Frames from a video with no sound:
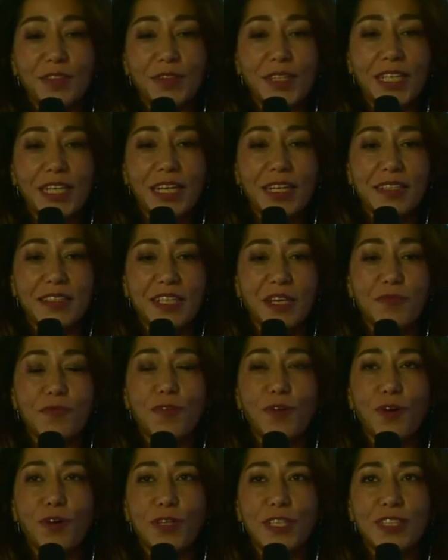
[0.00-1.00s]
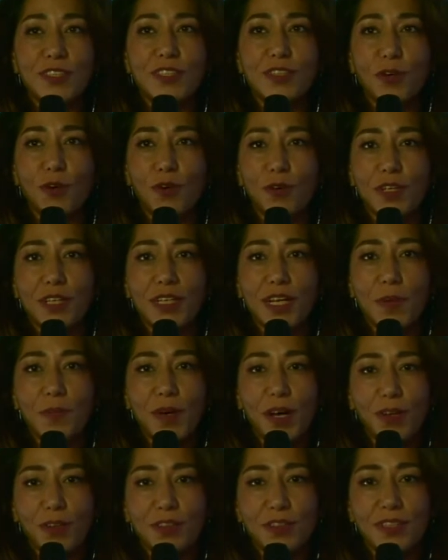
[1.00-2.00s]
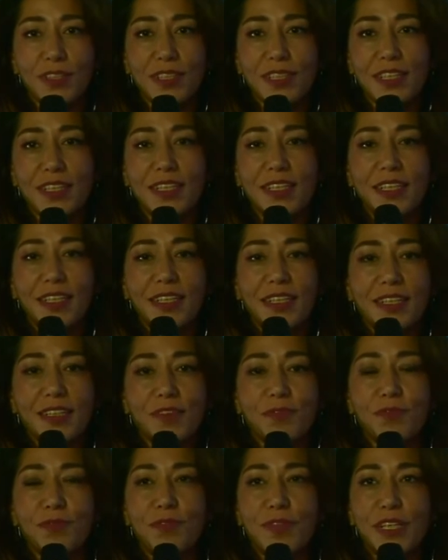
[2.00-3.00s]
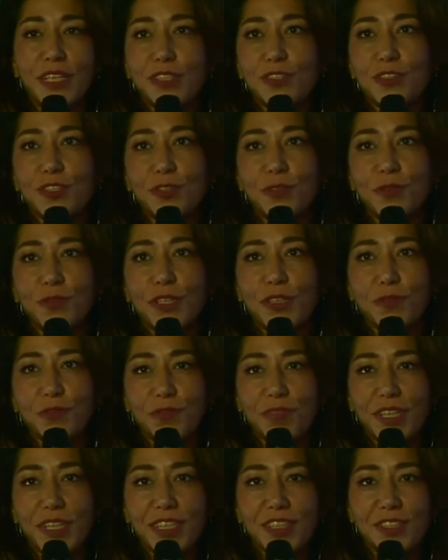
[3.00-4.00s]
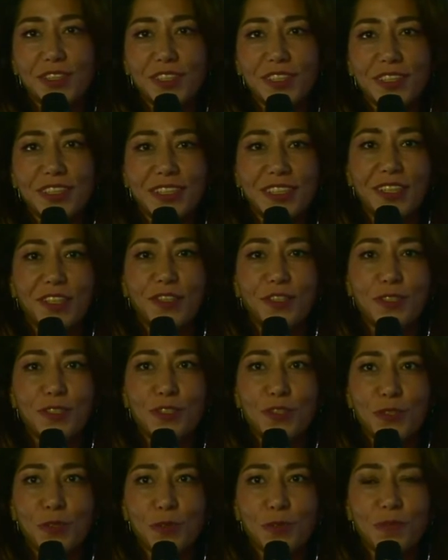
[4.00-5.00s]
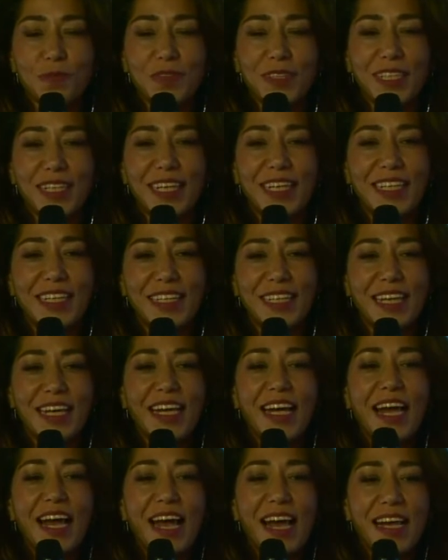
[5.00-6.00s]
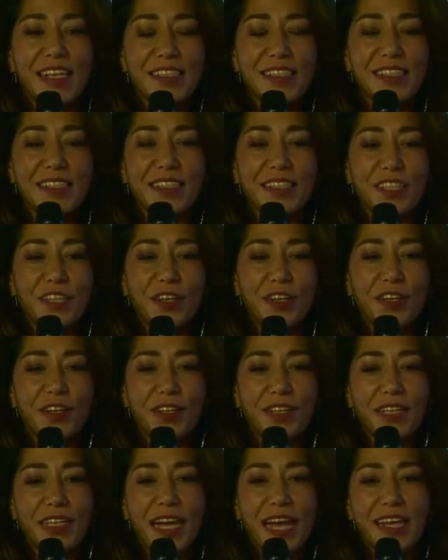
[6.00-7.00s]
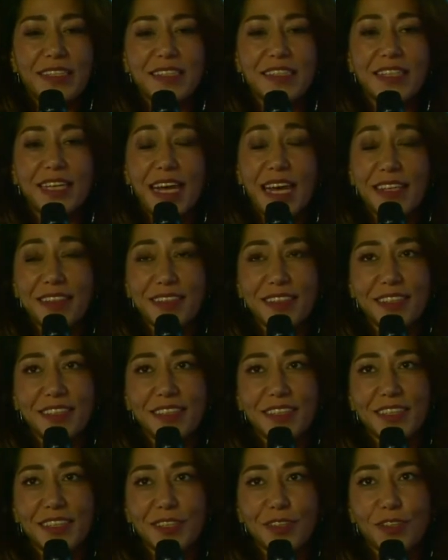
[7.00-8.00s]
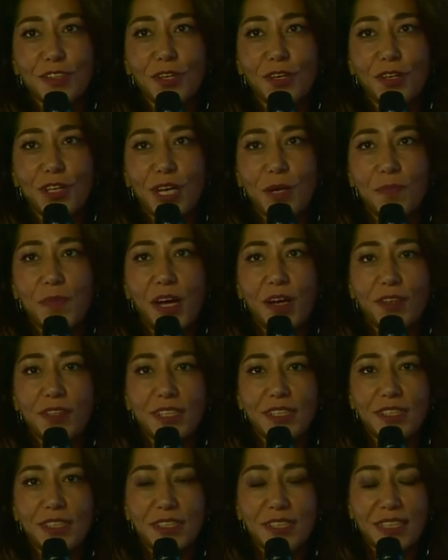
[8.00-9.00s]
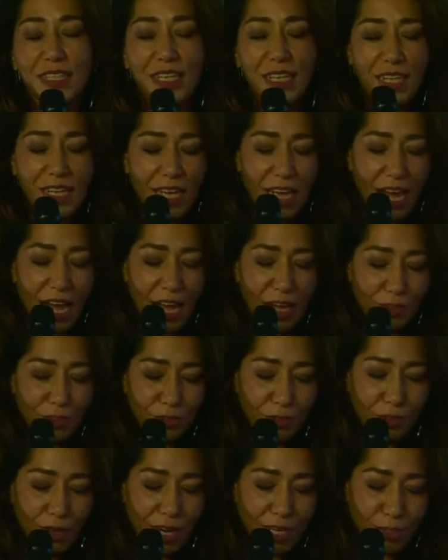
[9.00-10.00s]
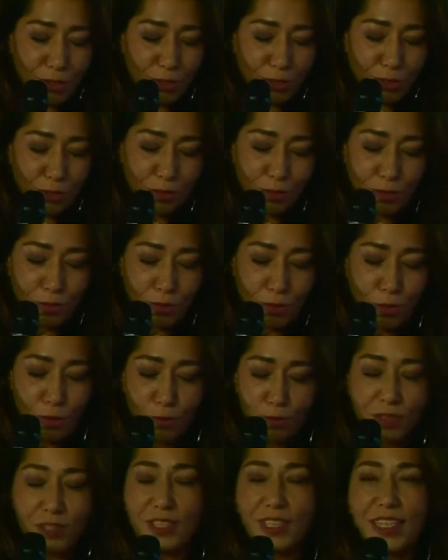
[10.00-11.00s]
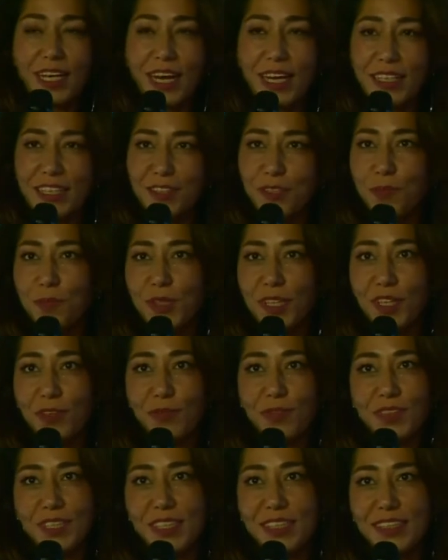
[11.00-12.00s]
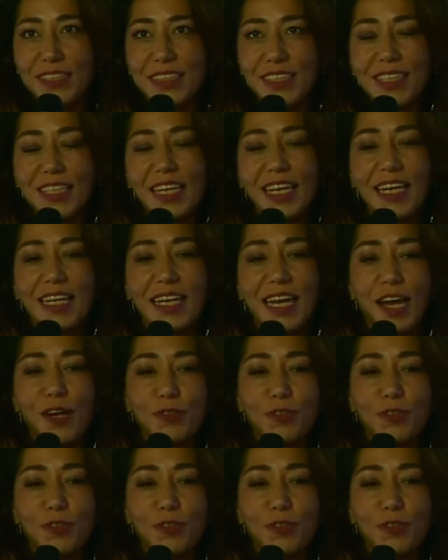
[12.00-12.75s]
We can't avoid talking about inflation, reflation, or so. As in your last letter, you talk about it. I try to quote a little bit of it and